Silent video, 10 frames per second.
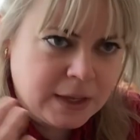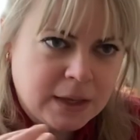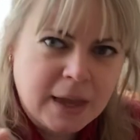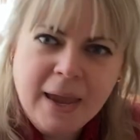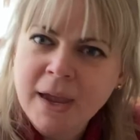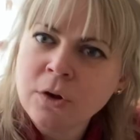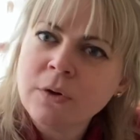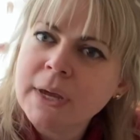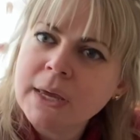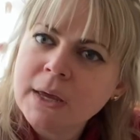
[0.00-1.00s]

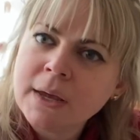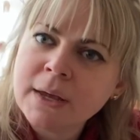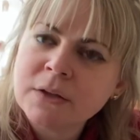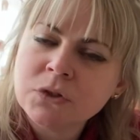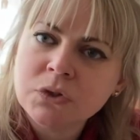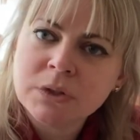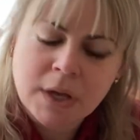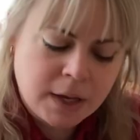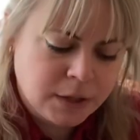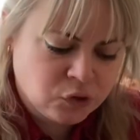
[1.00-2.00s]
hairy, I guess you'd
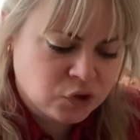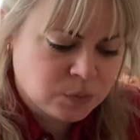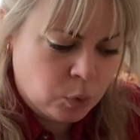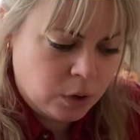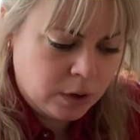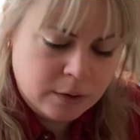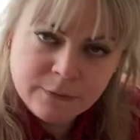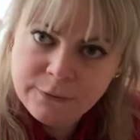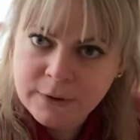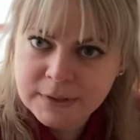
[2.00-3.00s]
say, and just more
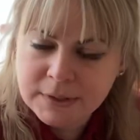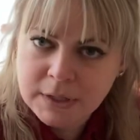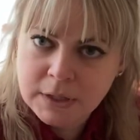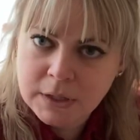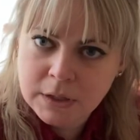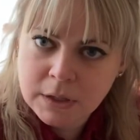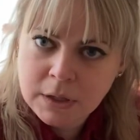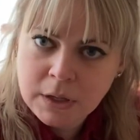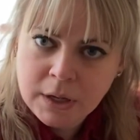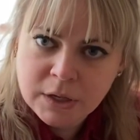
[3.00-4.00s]
fuzzy
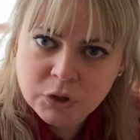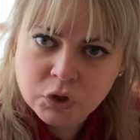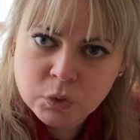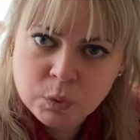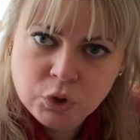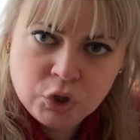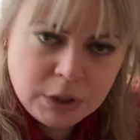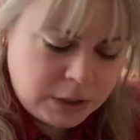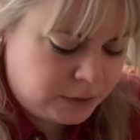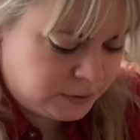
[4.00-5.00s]
and
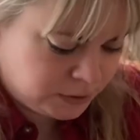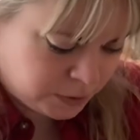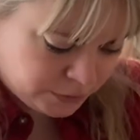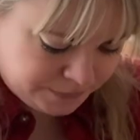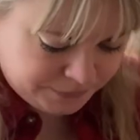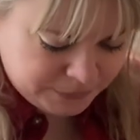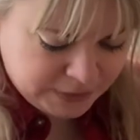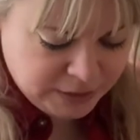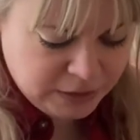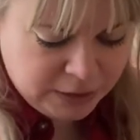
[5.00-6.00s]
squidgy. So
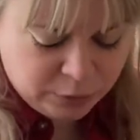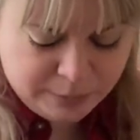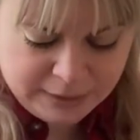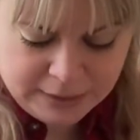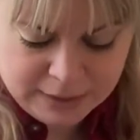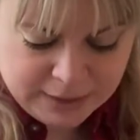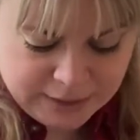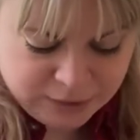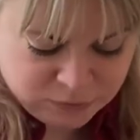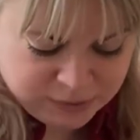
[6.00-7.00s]
it'll be
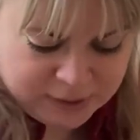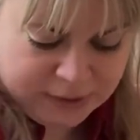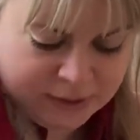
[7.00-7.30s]
interesting to